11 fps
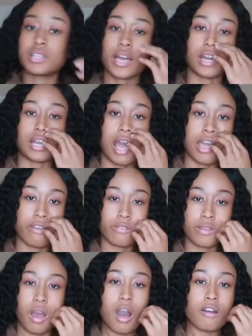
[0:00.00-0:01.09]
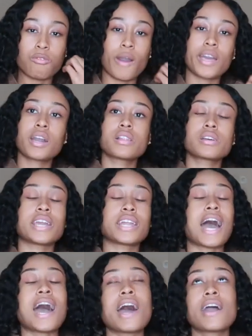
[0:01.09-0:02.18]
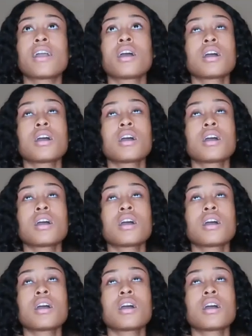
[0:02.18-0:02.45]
like an ivory off-white color, and I